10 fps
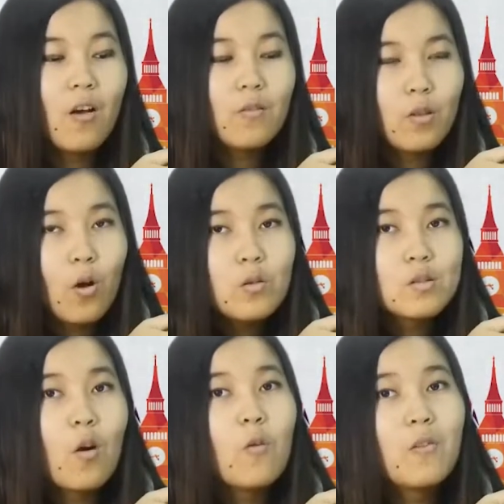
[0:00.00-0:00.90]

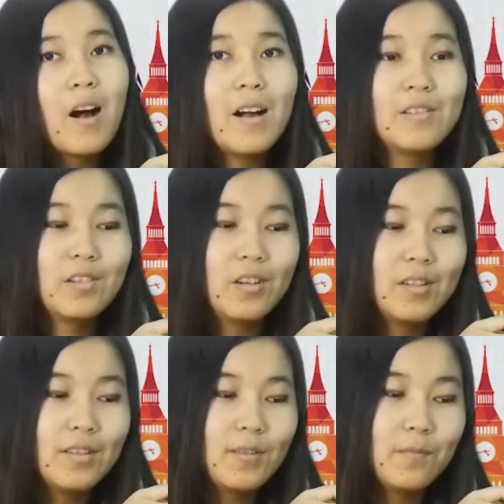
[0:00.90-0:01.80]
flaws of
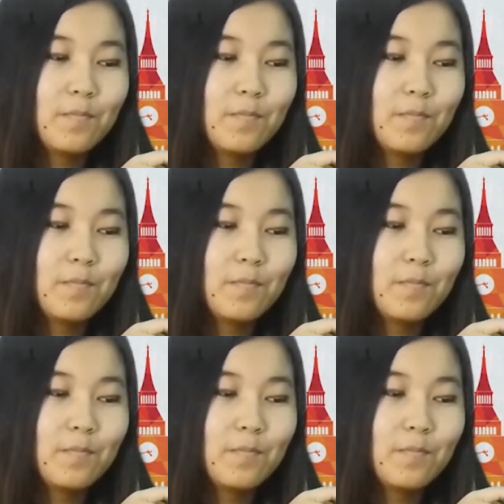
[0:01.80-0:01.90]
others.